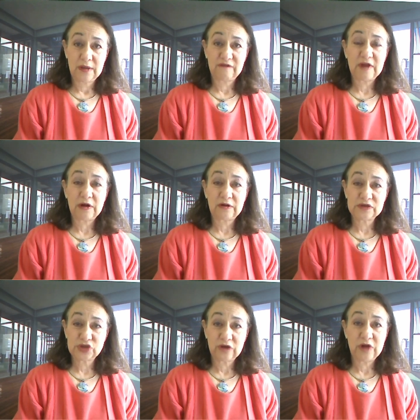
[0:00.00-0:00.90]
The Federal
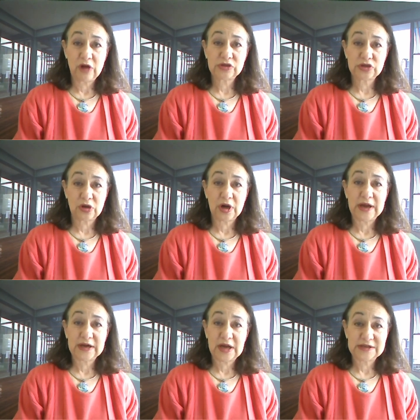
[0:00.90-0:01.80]
Reserve notes are
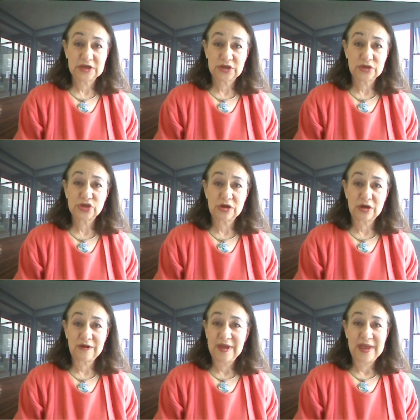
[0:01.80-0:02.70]

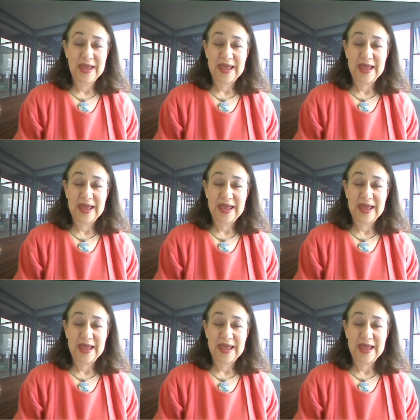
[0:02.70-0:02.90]
unconstitutional,